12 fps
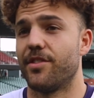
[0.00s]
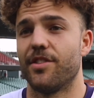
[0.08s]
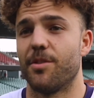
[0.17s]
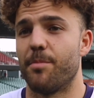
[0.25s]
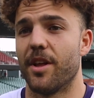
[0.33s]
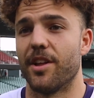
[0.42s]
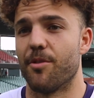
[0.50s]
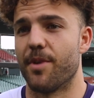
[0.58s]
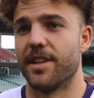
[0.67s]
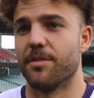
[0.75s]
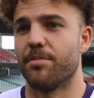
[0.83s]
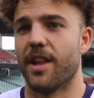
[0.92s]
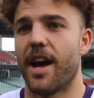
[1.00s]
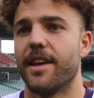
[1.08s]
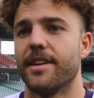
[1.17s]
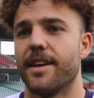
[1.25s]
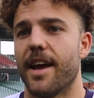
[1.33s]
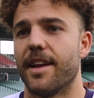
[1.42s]
Just his ability to read the
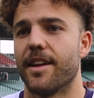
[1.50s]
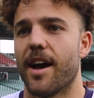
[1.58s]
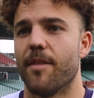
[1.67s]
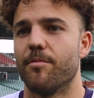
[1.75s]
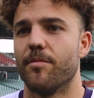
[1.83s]
play and